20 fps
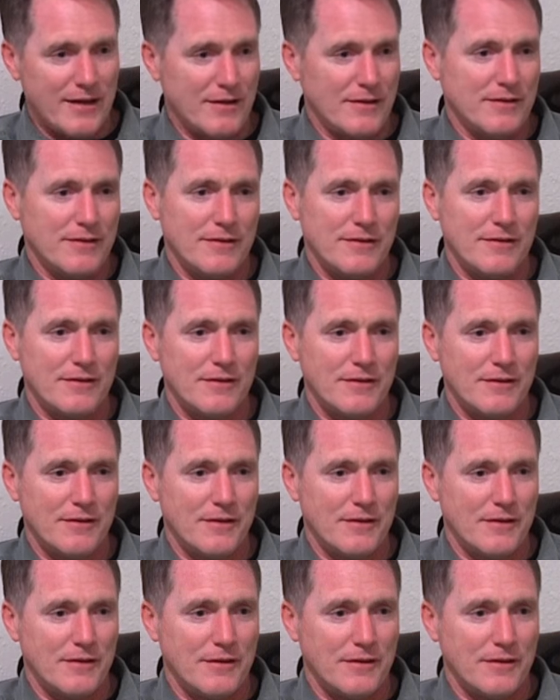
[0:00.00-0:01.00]
it
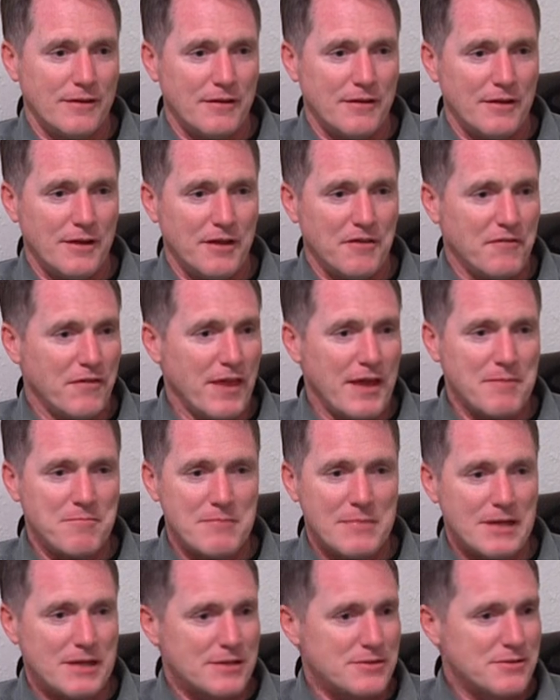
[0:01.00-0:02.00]
if they
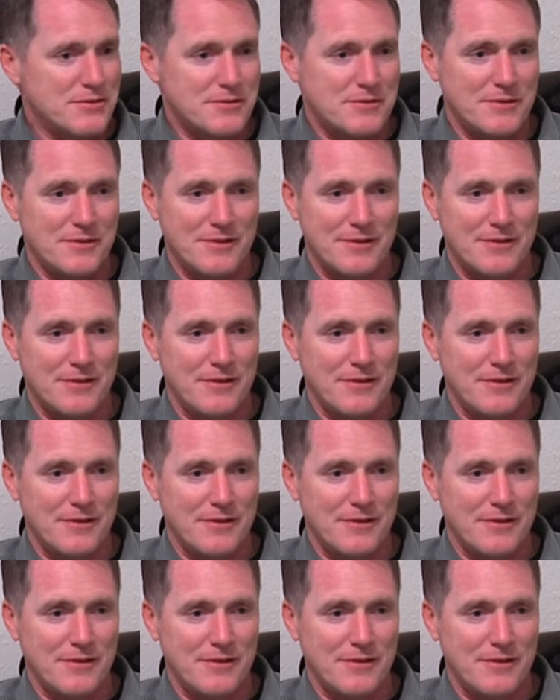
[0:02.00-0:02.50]
missed.